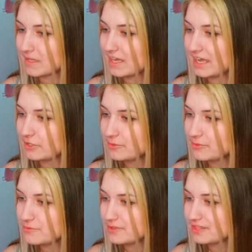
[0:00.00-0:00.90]
I don't
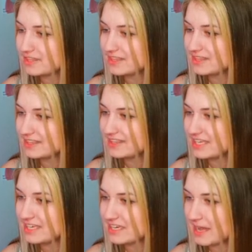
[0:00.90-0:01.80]

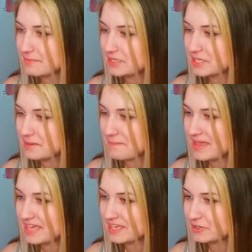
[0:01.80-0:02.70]
think I'm gonna
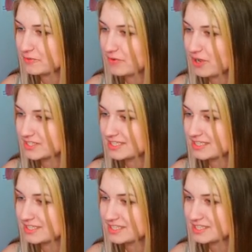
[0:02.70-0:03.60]
make it across
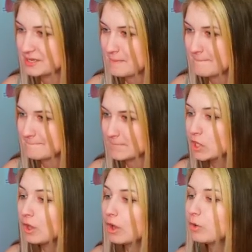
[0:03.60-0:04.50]
this.
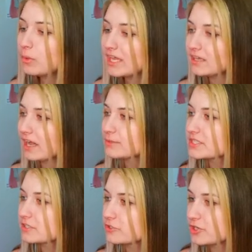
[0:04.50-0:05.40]
Oh wait, I was
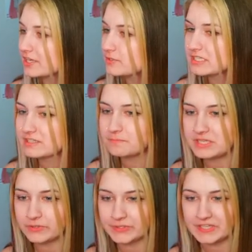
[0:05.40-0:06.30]
gonna try using the
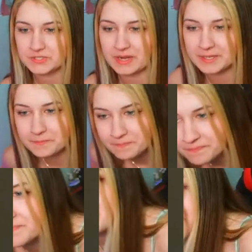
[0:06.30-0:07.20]
beetle, that's right.
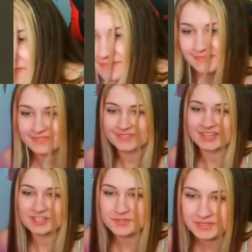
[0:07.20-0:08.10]
I
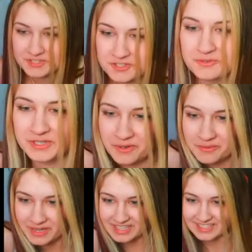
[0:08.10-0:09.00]
just want the snow to go
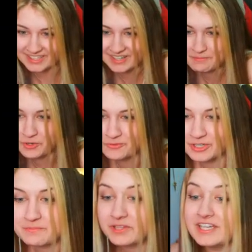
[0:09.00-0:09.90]
away here, I'm over
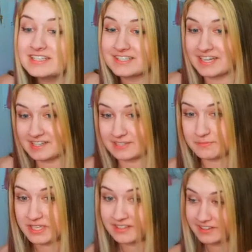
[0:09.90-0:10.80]
it. Please send it to
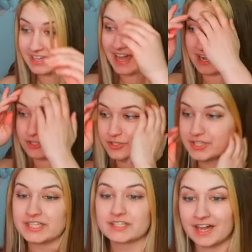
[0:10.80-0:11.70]
me. Like,
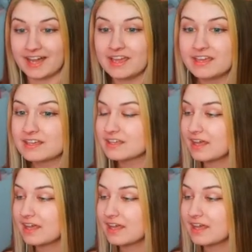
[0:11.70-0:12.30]
actually, I...